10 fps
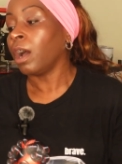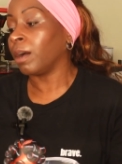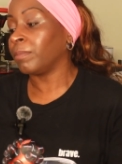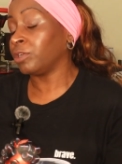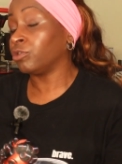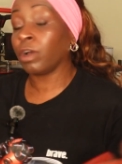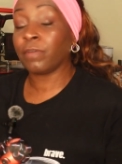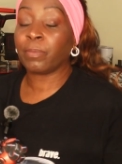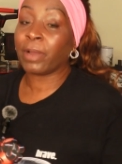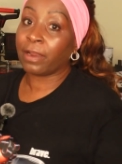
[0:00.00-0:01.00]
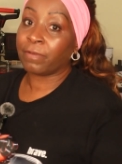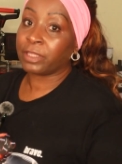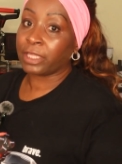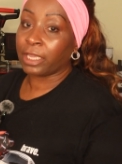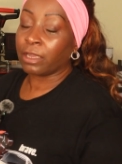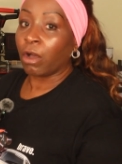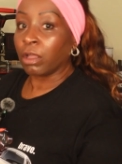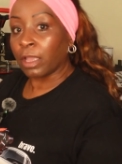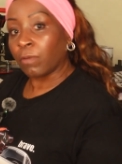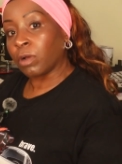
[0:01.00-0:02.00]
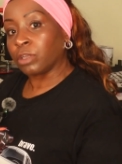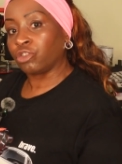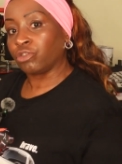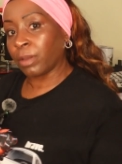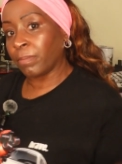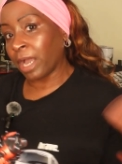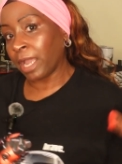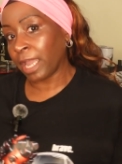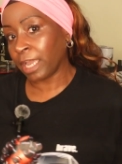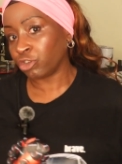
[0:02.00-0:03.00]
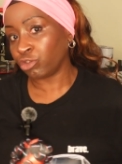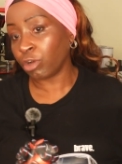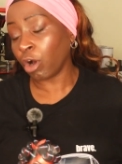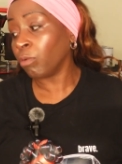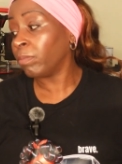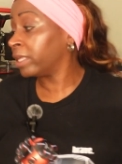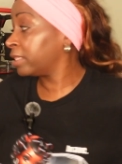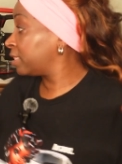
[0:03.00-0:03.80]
And you don't have to buy everything all at once. You can buy it as you go, but